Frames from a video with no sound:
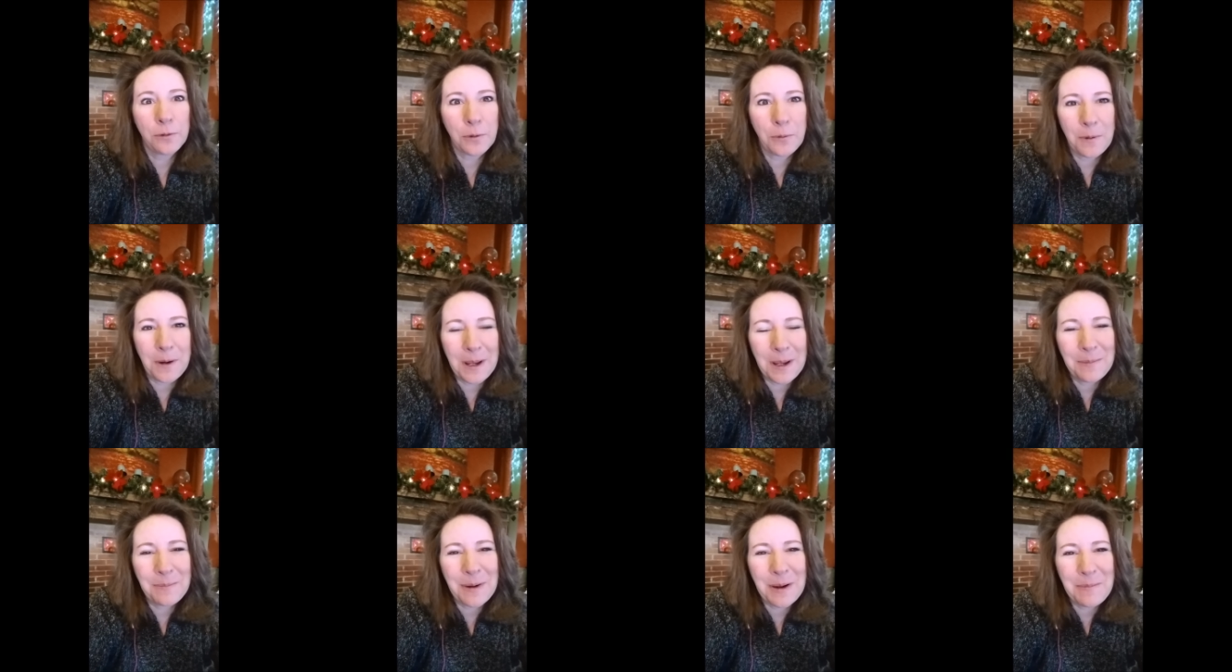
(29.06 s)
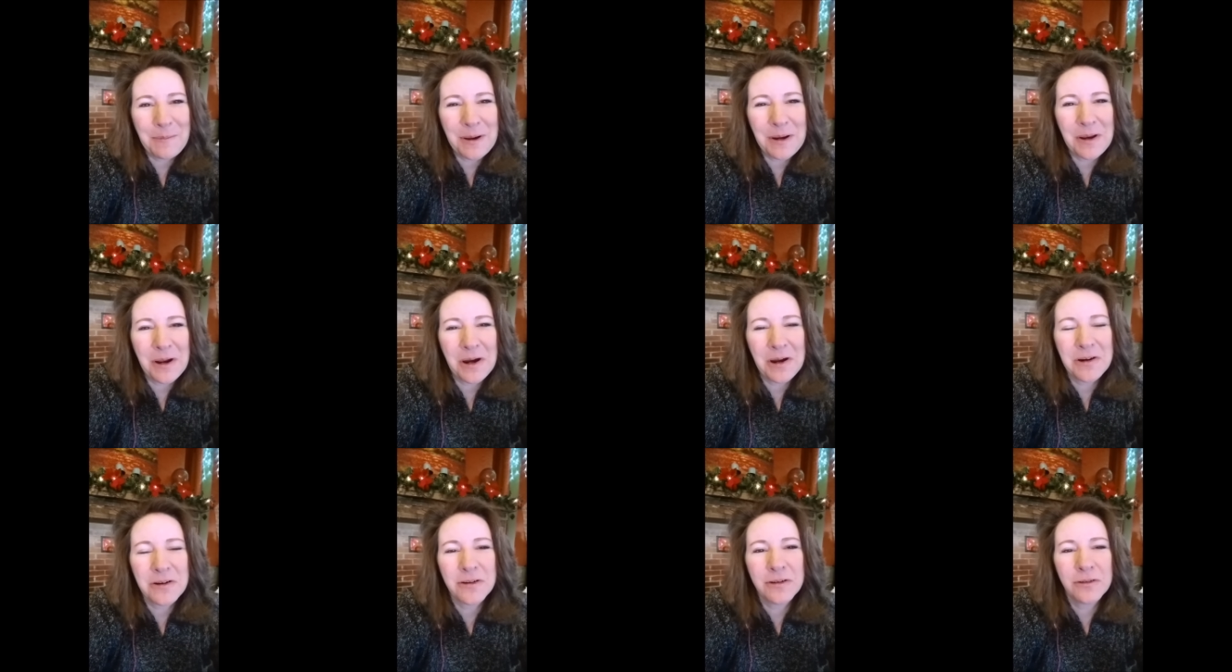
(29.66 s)
awake by my
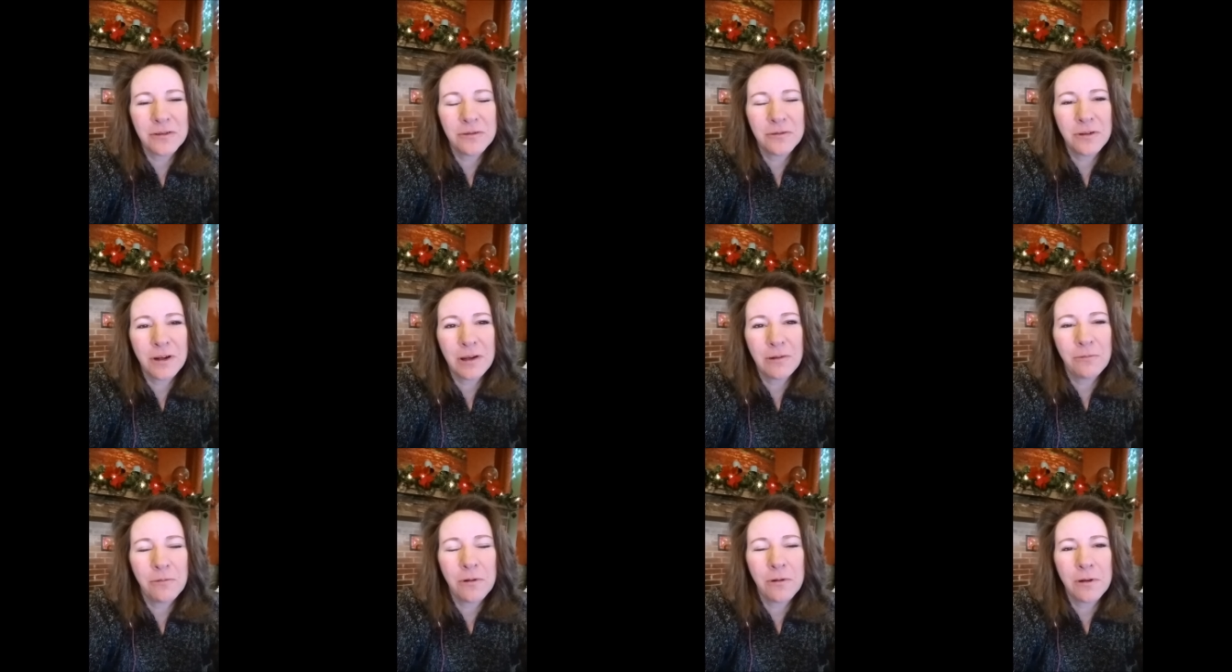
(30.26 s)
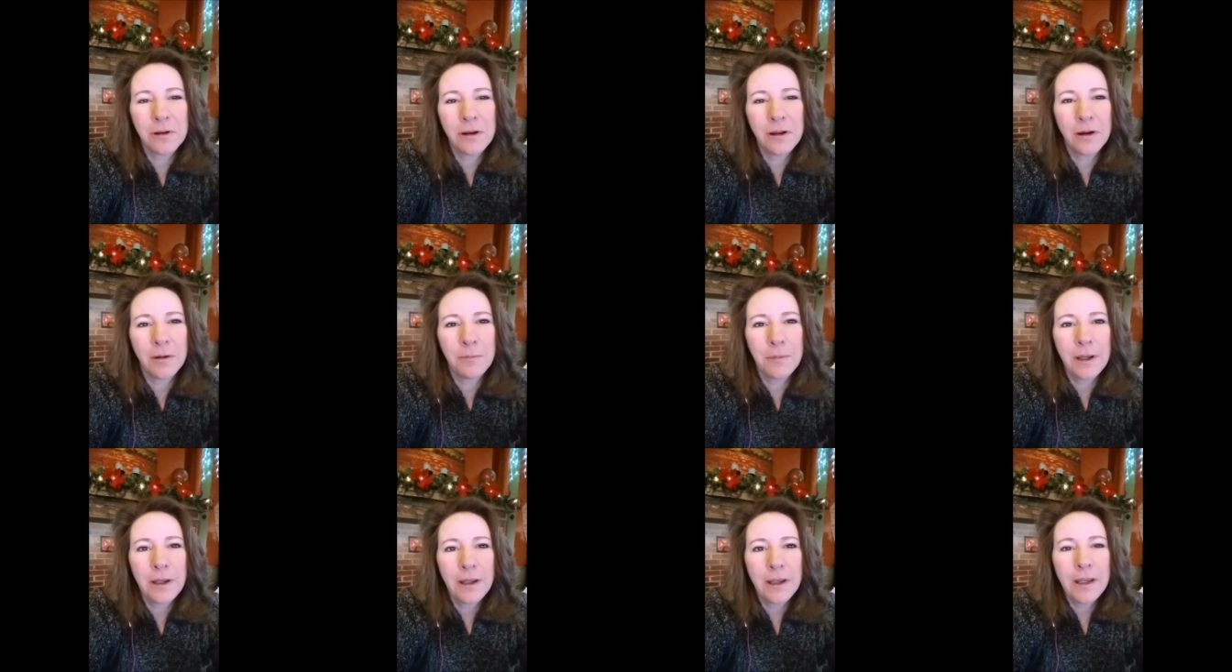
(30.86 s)
daughter who had woken up.
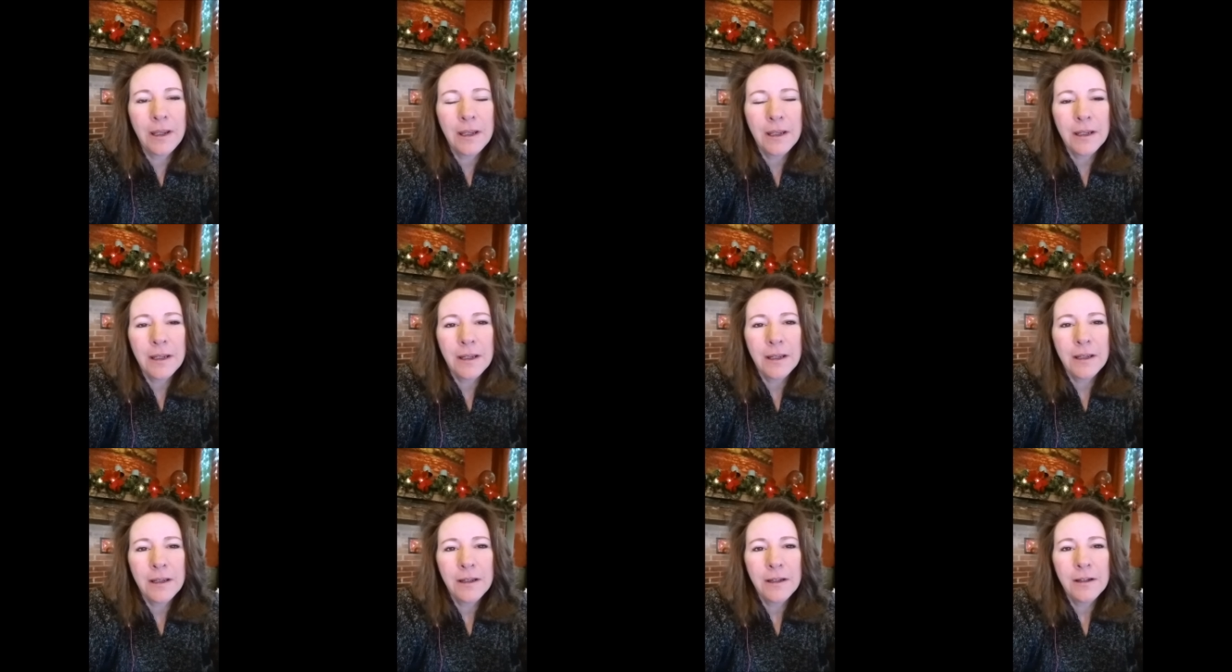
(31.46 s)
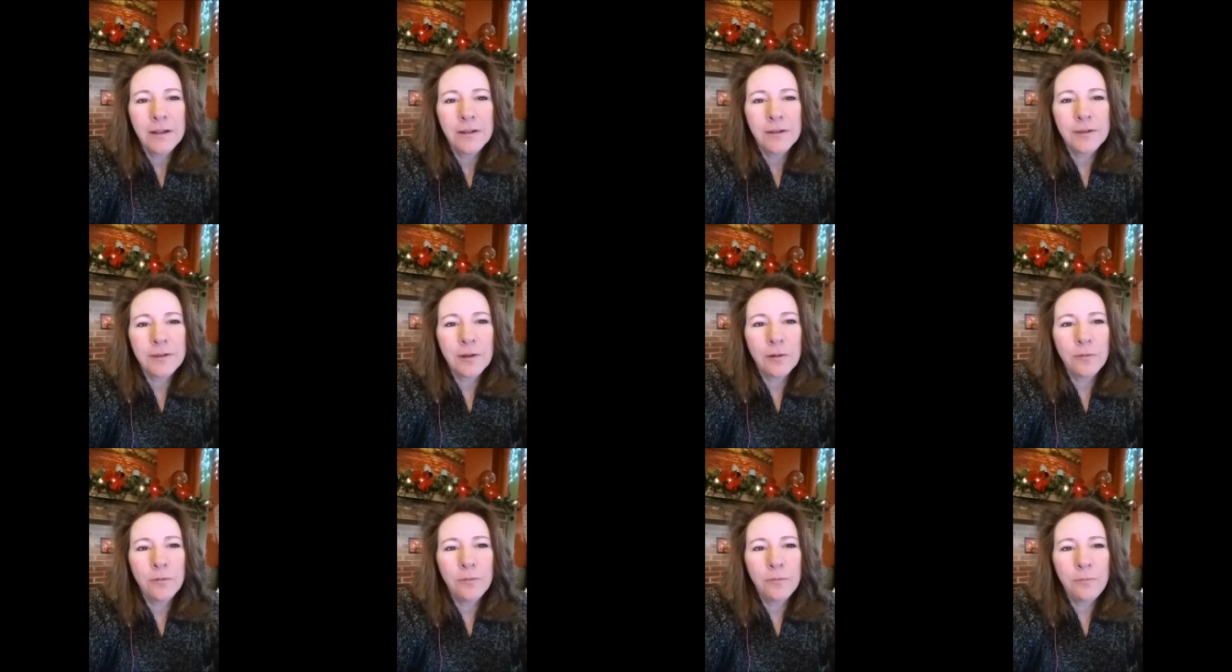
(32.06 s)

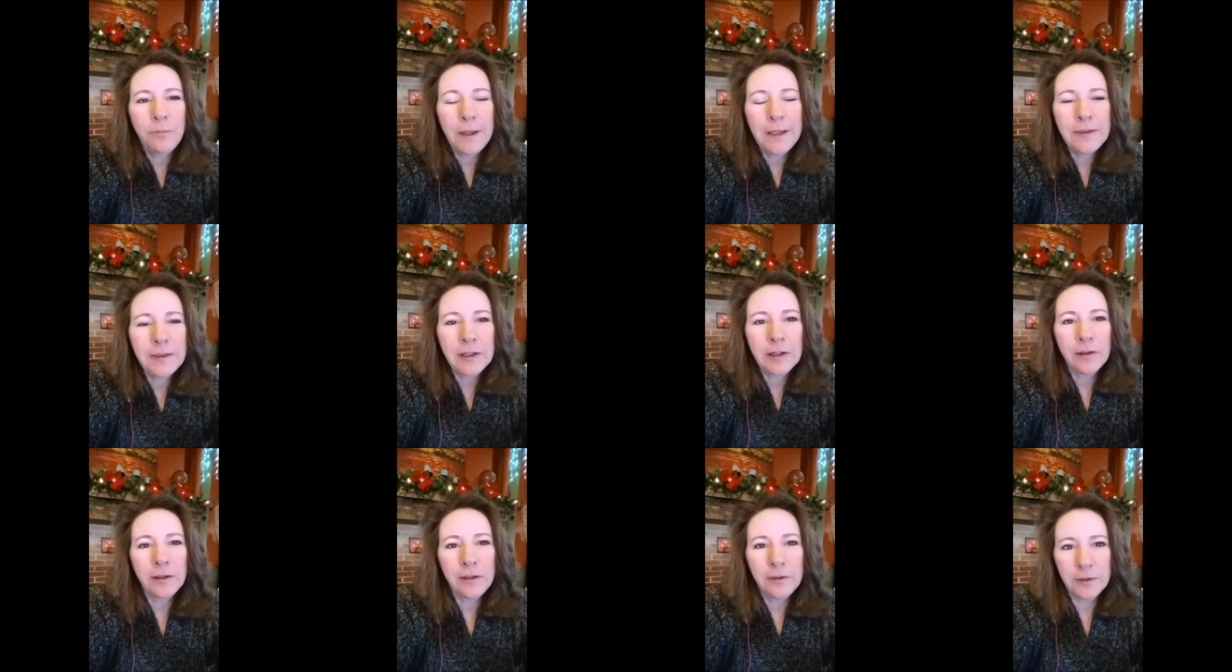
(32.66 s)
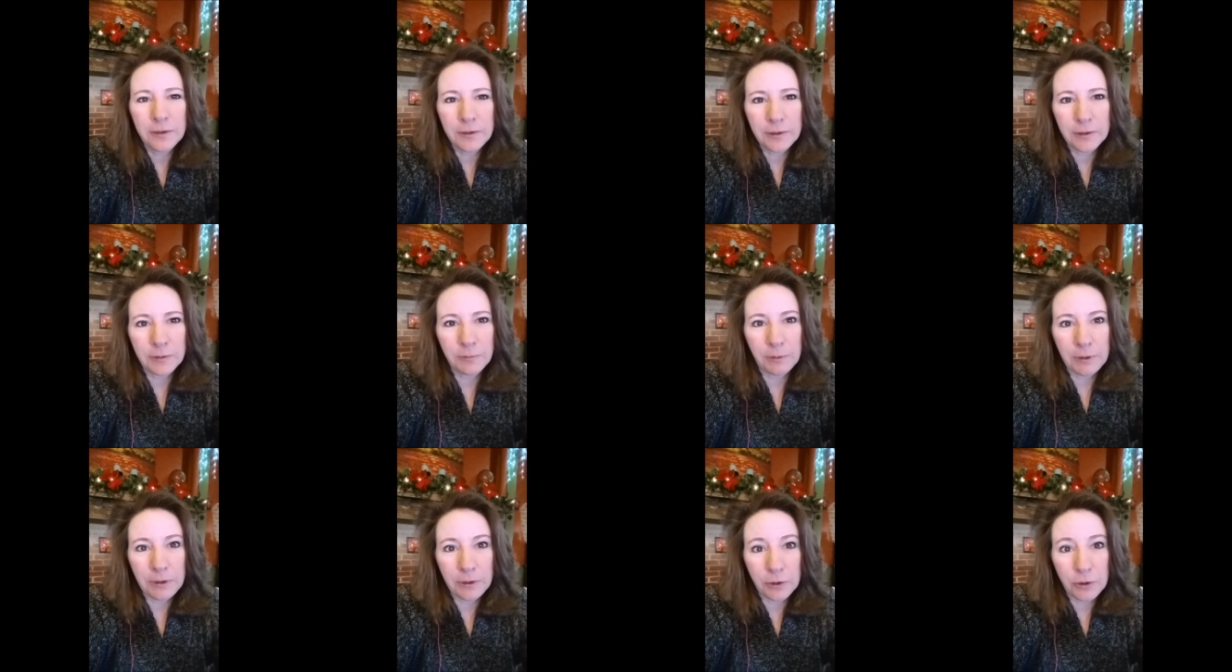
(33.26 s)
So basically, this is
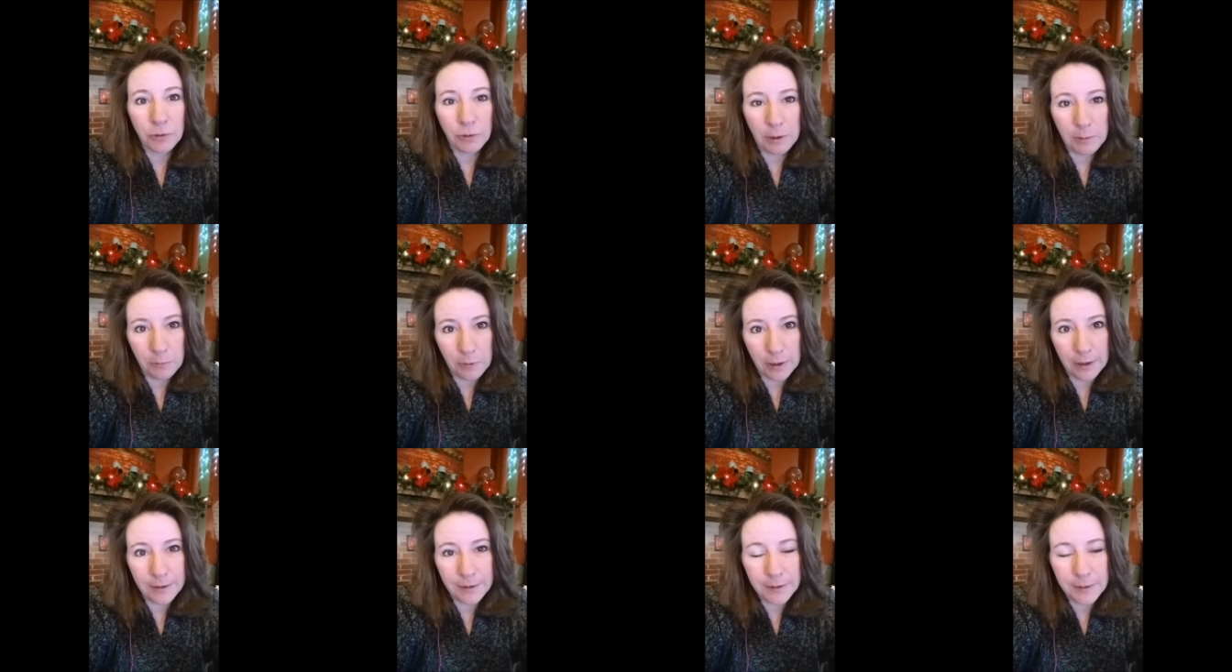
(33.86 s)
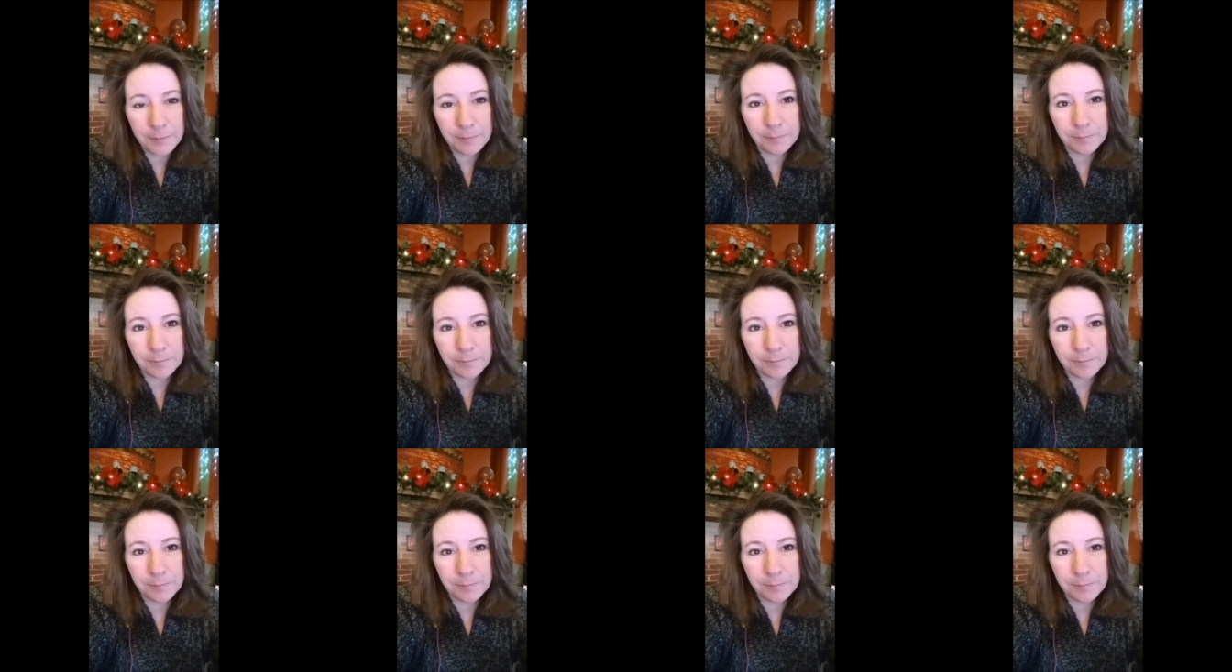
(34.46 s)
what the dream was